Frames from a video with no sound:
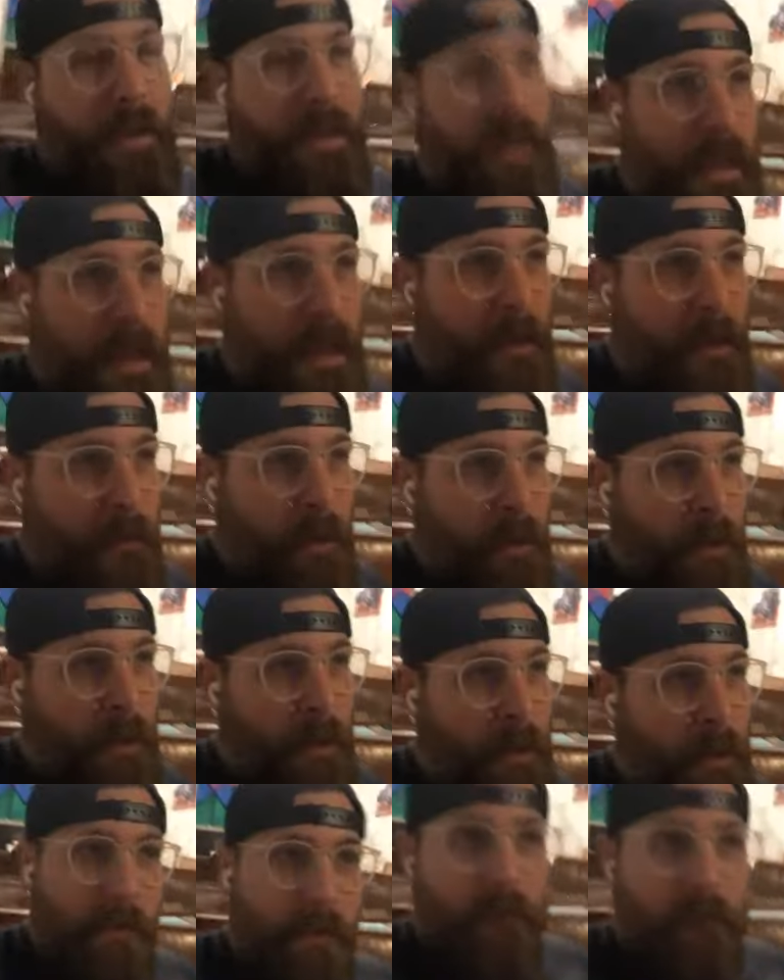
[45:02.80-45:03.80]
think I might have
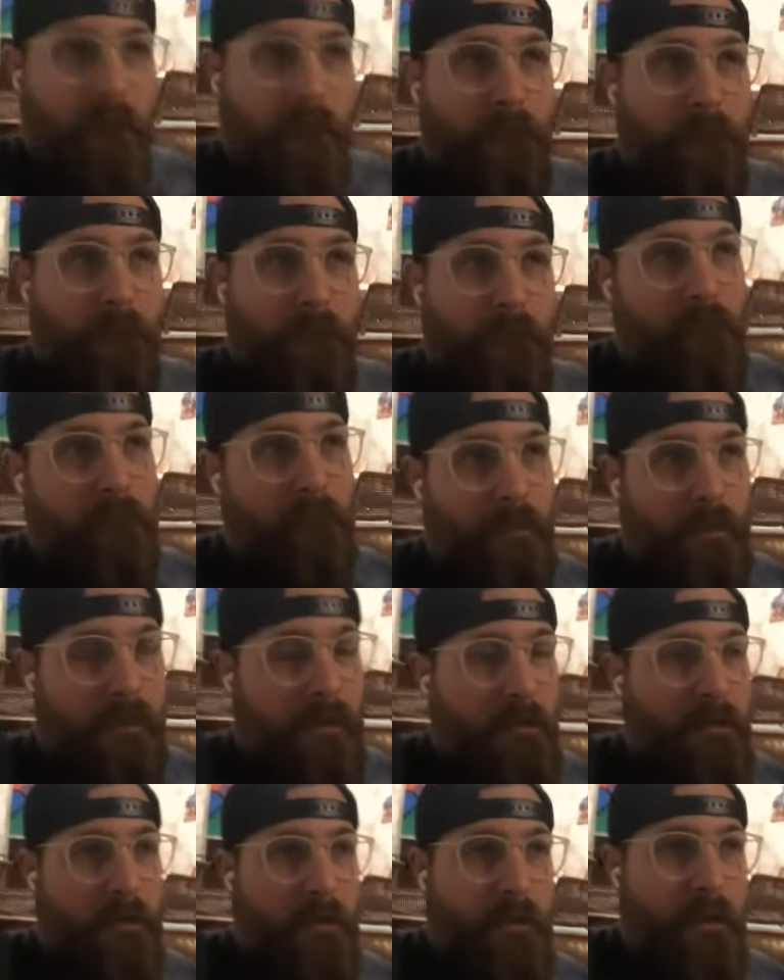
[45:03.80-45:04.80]

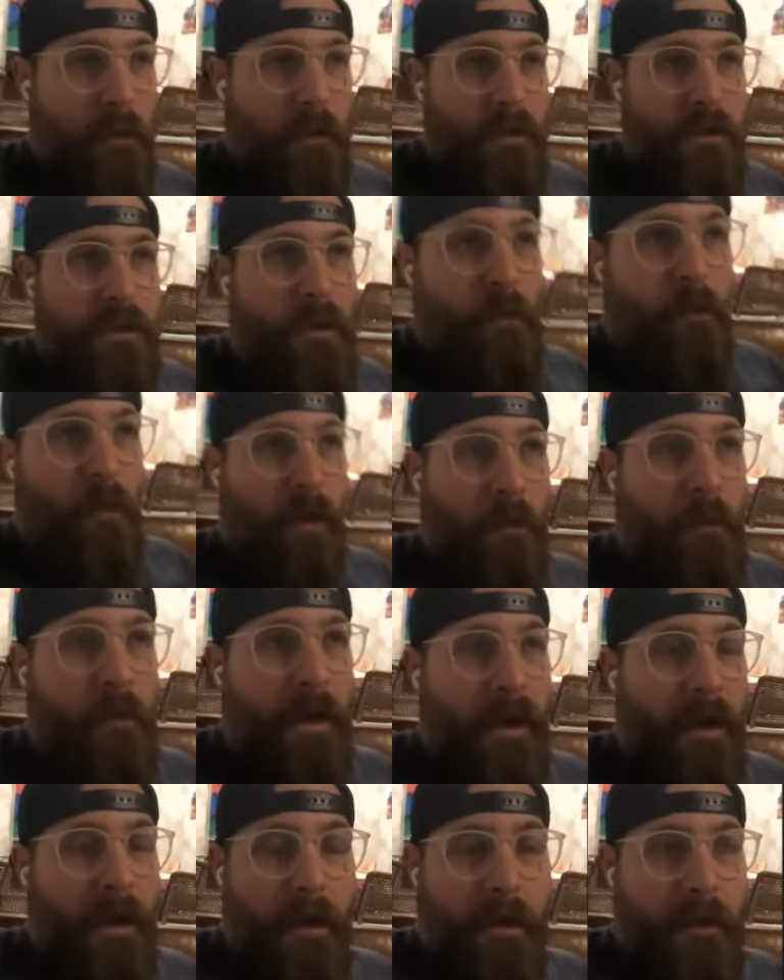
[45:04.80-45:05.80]
told you a while
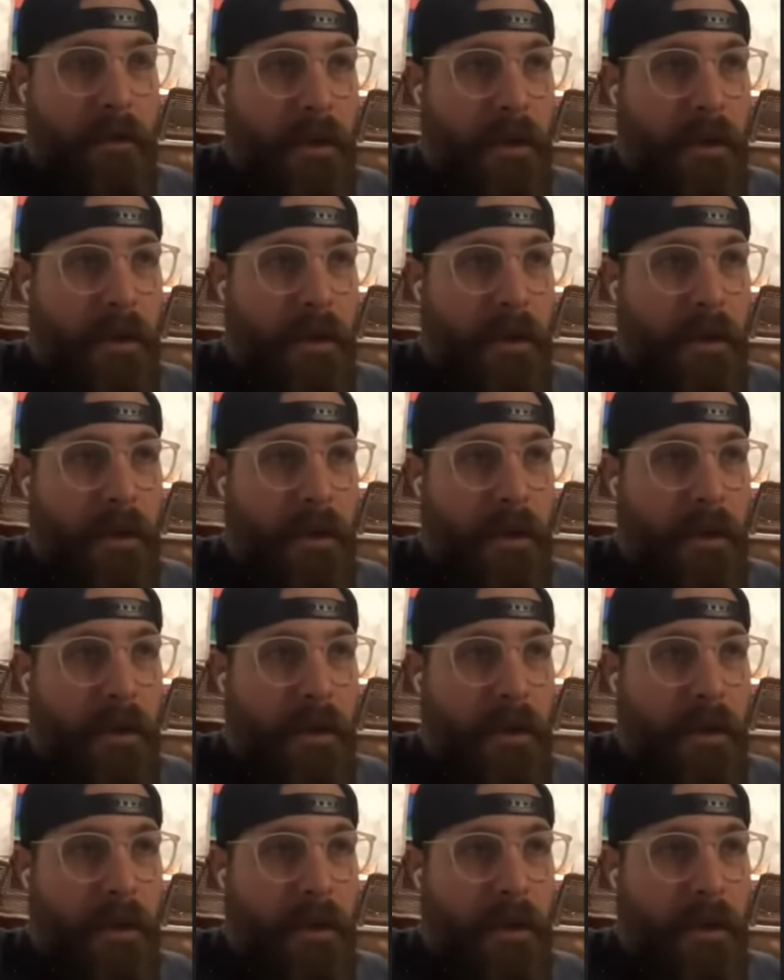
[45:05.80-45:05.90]
back,